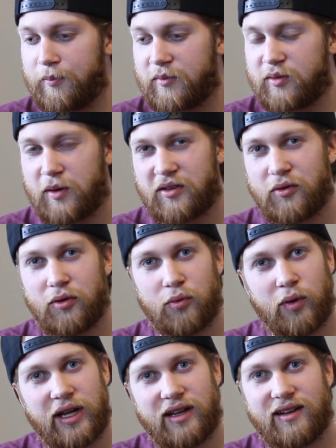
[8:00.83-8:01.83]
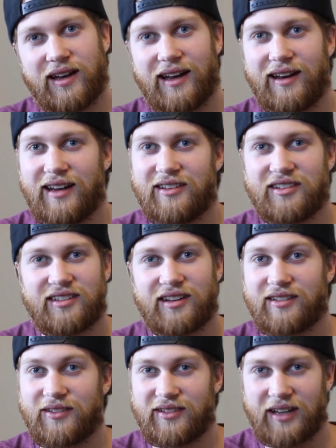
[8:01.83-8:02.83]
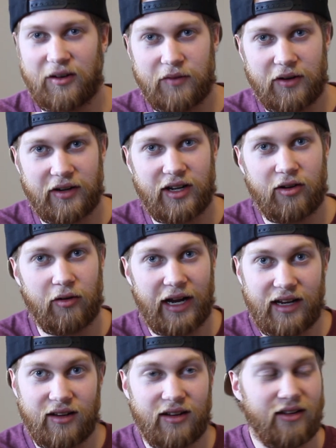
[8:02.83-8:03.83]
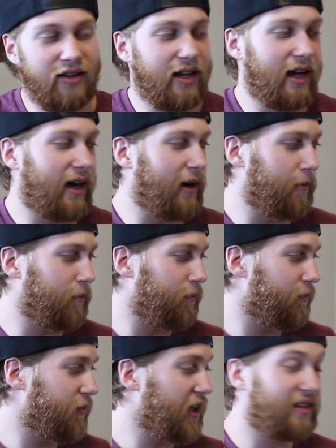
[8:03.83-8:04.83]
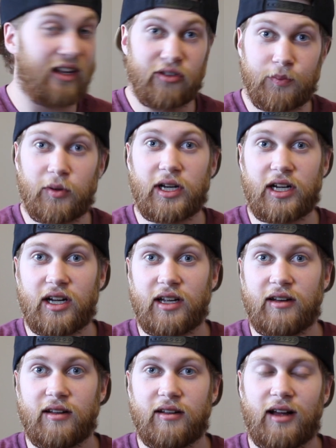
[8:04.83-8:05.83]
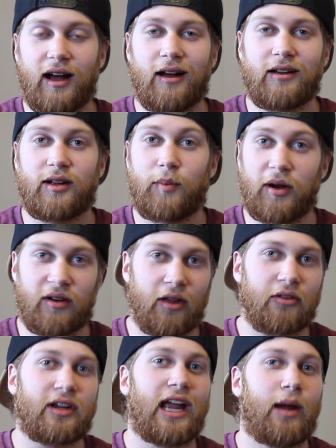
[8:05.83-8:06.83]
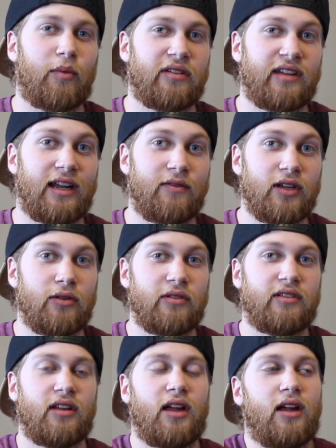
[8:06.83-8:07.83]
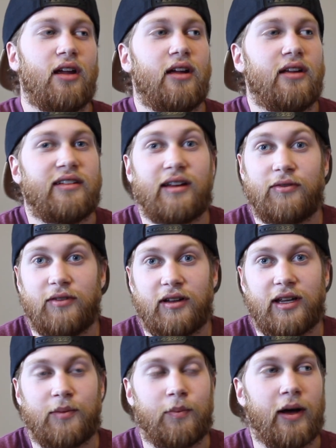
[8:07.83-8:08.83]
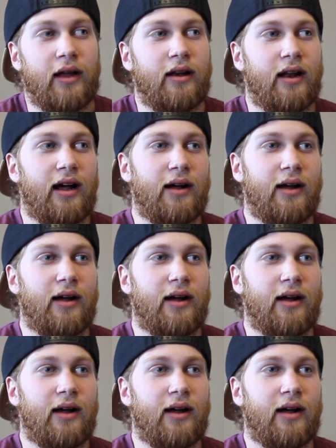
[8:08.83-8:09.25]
Especially with wind, and it just doesn't sound very great. It sounds pretty good compared to other cameras that I've used, definitely, but